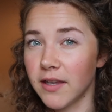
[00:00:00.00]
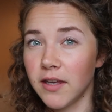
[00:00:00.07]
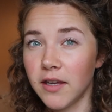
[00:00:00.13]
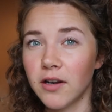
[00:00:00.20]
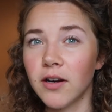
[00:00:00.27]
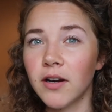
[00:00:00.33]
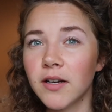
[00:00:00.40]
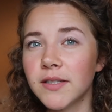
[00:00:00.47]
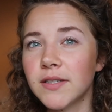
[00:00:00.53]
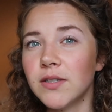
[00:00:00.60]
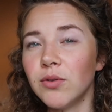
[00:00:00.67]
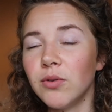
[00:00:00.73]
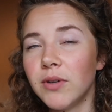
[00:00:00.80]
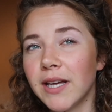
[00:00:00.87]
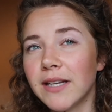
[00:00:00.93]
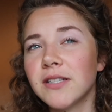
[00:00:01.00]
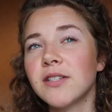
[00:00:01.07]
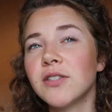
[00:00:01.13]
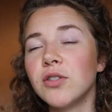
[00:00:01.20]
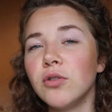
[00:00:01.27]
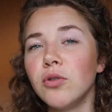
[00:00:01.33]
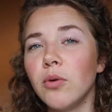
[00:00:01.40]
a year to get
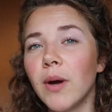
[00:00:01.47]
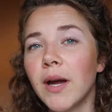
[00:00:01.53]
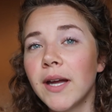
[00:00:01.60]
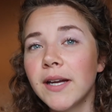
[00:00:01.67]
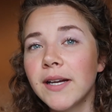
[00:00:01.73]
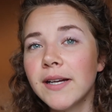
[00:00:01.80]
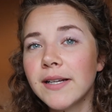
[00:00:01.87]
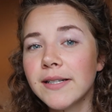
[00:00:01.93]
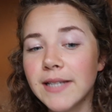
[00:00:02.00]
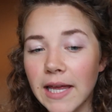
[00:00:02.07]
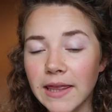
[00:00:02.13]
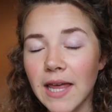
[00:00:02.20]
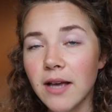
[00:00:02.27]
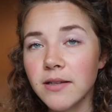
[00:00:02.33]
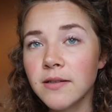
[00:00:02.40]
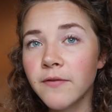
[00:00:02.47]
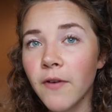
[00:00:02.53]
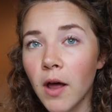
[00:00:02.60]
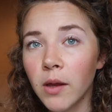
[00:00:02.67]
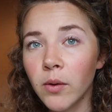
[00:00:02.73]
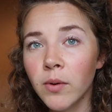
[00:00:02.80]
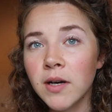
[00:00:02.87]
to 10,000
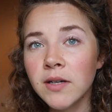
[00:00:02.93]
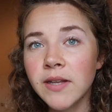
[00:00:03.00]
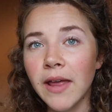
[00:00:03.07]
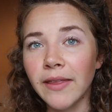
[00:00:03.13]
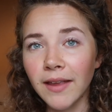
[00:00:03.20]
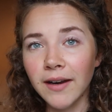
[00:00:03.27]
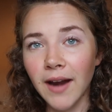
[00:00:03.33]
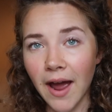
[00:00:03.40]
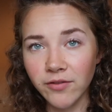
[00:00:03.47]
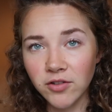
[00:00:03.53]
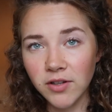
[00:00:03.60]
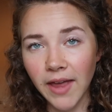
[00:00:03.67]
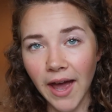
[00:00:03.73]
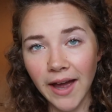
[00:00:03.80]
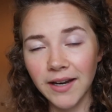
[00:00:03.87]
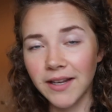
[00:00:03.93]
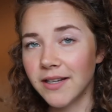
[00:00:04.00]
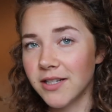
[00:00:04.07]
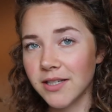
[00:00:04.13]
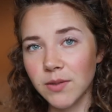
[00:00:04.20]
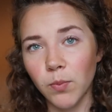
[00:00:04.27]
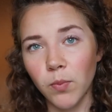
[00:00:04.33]
followers, and then after that
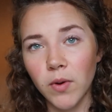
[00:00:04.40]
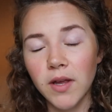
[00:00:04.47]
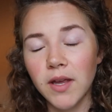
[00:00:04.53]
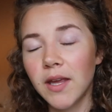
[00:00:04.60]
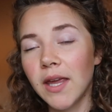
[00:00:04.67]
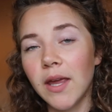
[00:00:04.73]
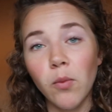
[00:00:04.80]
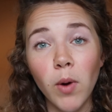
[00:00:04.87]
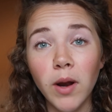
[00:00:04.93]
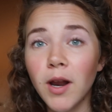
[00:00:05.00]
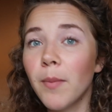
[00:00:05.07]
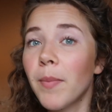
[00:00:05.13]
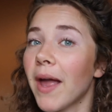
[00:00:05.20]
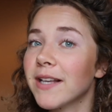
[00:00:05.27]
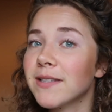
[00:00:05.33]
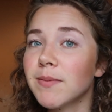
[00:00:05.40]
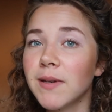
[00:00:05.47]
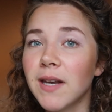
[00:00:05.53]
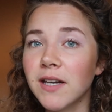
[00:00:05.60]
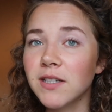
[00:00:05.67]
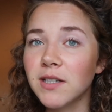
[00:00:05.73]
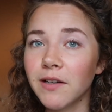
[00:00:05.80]
it went up
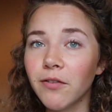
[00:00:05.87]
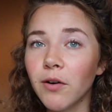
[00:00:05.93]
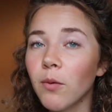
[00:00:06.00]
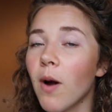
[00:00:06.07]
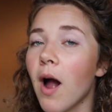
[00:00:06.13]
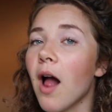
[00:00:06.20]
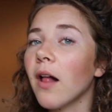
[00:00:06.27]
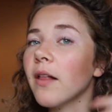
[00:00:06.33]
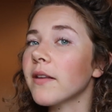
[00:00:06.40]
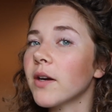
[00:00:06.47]
exponentially for a while.